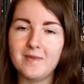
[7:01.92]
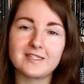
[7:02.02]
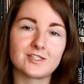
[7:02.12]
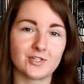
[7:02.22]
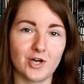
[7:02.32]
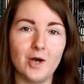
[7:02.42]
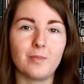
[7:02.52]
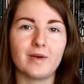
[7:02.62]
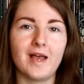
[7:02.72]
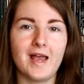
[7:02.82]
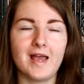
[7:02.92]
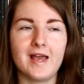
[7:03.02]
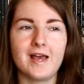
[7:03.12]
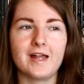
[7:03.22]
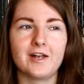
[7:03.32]
messed up
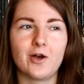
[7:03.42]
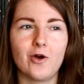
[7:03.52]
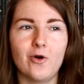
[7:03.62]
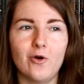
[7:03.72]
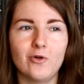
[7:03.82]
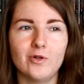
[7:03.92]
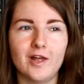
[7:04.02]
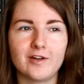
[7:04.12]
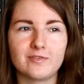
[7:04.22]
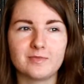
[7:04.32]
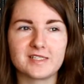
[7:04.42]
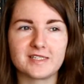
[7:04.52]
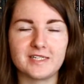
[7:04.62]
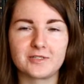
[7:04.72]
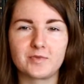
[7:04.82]
and a whole lot of
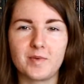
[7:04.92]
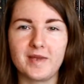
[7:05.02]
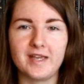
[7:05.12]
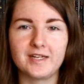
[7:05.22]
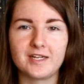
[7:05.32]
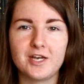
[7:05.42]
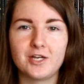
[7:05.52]
mistakes were made.